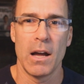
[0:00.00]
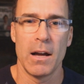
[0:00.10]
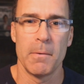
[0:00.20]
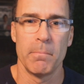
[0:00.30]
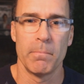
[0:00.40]

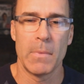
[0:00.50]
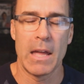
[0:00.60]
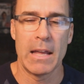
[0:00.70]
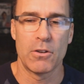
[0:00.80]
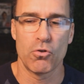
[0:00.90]

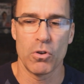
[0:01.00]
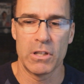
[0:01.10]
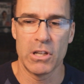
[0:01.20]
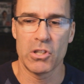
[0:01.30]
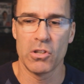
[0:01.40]
a
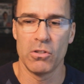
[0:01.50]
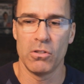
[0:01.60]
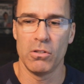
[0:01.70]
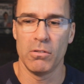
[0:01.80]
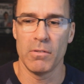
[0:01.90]

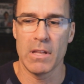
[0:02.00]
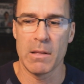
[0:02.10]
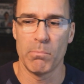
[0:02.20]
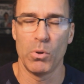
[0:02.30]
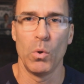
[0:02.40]
traditional
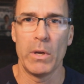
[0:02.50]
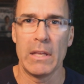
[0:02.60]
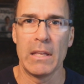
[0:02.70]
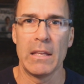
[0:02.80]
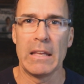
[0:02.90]

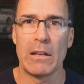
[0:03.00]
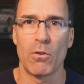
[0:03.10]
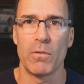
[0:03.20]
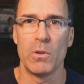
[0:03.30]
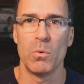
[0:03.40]
employee
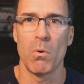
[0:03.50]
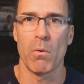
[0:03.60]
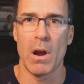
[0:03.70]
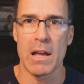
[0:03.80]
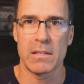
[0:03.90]
interview
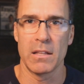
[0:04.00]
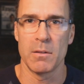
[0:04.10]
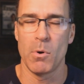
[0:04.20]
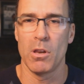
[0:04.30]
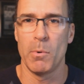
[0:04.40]
where we're asking
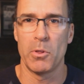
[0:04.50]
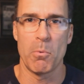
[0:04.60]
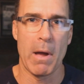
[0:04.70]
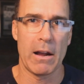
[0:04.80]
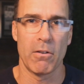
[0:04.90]
them all about
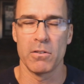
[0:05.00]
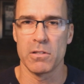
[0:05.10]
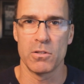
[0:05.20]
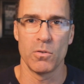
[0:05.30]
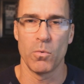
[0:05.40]
their
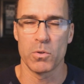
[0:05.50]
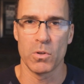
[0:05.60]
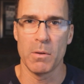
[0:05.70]
backgrounds and so forth.